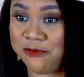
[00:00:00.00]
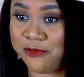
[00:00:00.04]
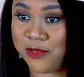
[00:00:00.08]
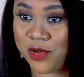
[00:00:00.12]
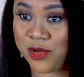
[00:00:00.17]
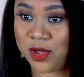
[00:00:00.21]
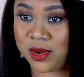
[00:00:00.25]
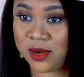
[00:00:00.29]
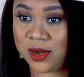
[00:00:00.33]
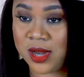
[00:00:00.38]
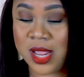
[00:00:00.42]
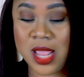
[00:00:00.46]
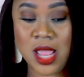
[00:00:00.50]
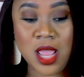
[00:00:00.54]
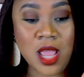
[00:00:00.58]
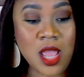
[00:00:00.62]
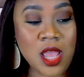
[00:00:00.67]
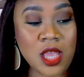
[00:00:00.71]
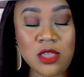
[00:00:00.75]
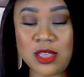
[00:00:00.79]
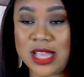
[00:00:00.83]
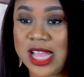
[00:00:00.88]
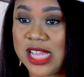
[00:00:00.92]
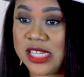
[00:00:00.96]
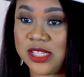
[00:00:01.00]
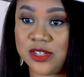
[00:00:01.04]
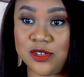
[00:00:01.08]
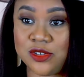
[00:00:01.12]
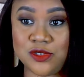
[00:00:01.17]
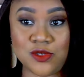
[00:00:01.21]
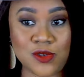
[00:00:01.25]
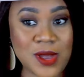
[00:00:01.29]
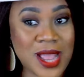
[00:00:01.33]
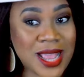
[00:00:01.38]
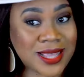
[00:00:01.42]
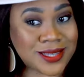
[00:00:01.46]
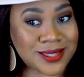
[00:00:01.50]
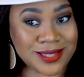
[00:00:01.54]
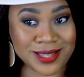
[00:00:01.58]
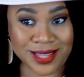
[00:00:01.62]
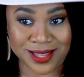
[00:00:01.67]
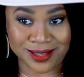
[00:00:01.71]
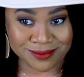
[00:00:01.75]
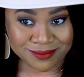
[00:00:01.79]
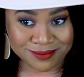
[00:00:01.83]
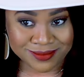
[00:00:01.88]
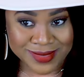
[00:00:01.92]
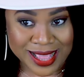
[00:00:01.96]
fun. You guys don't know, I sing,
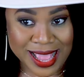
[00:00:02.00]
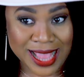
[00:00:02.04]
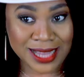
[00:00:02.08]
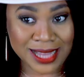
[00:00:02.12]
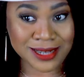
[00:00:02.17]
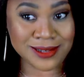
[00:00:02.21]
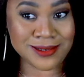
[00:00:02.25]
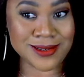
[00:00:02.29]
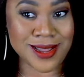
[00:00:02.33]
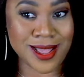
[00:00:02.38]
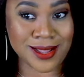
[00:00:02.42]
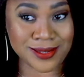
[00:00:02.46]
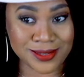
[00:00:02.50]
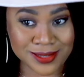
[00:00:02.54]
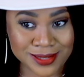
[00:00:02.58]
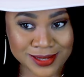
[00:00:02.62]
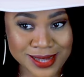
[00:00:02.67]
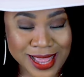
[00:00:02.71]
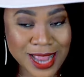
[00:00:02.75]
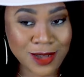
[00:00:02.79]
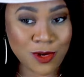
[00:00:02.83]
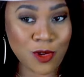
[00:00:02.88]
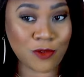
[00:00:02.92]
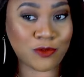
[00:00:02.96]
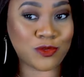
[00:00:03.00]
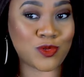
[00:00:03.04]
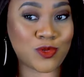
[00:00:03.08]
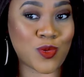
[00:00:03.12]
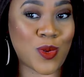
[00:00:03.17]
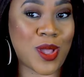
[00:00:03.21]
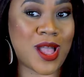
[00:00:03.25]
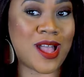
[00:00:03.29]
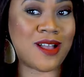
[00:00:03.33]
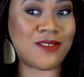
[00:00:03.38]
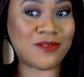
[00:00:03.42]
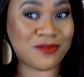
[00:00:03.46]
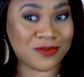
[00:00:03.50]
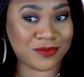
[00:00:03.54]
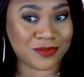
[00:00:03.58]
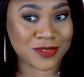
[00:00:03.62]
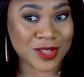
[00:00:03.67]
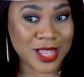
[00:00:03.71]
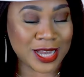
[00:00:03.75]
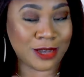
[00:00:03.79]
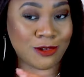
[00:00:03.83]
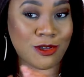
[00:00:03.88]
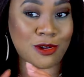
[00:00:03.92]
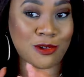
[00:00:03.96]
I dance. I love to have a
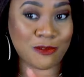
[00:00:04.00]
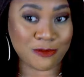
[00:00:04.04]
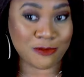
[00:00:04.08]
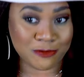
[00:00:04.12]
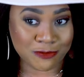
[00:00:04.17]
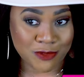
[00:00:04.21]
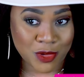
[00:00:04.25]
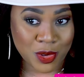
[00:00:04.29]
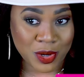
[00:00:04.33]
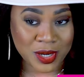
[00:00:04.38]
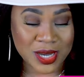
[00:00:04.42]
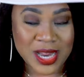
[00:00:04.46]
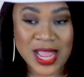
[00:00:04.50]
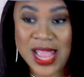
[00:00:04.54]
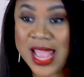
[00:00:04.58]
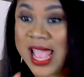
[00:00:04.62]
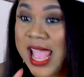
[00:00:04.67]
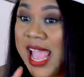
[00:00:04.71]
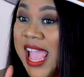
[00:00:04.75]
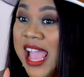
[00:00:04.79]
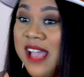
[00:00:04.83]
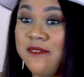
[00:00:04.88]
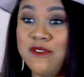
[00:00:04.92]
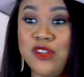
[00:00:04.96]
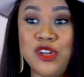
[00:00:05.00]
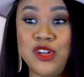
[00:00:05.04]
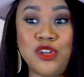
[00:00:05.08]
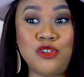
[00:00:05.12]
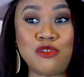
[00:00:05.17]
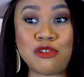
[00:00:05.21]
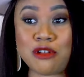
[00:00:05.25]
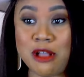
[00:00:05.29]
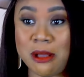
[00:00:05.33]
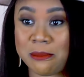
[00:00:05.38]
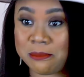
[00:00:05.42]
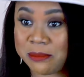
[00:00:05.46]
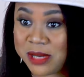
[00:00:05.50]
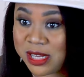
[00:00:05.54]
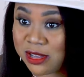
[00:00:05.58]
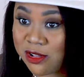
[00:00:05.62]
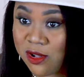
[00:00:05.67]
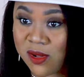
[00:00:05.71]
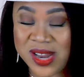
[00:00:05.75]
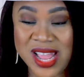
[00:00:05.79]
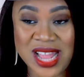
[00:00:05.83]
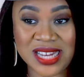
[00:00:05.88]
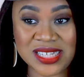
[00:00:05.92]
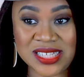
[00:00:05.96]
lot of fun. I have a new company called
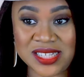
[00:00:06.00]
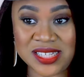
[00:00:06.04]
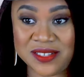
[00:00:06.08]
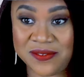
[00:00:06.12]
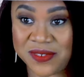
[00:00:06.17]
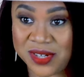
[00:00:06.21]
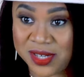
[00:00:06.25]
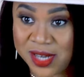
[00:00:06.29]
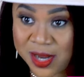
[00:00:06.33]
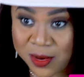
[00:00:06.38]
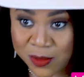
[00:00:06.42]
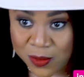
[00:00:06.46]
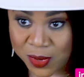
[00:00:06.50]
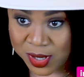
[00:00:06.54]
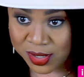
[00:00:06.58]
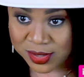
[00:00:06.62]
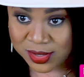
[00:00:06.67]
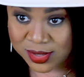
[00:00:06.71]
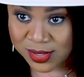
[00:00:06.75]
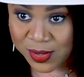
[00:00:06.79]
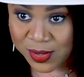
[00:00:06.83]
Adiva Networks,